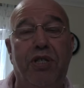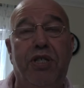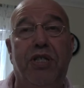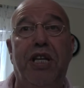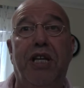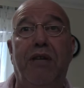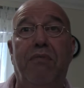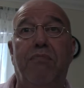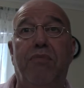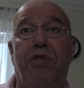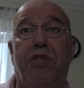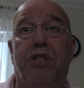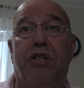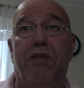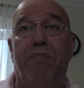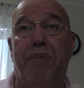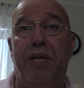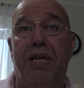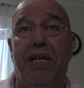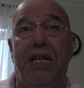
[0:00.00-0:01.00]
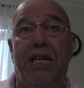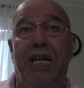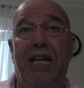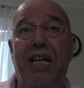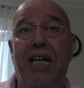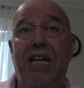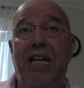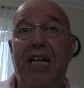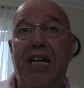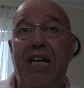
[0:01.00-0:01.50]
seems to be
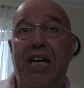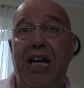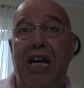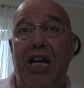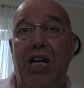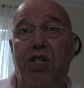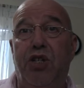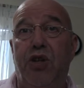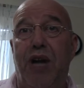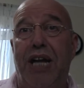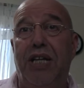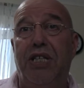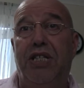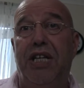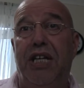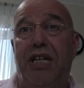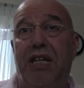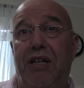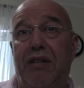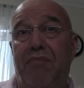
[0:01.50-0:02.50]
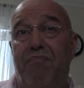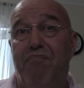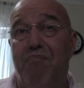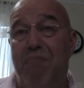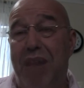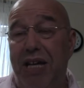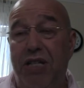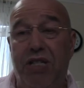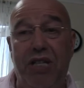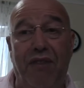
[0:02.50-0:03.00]

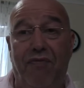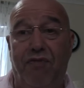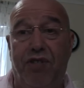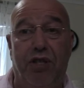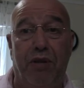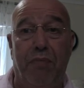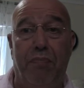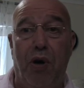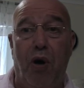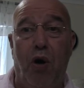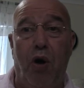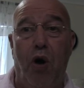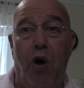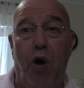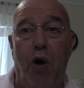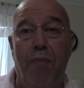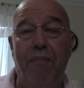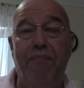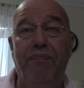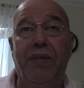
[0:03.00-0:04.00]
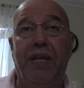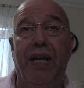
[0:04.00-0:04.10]
attracting massive support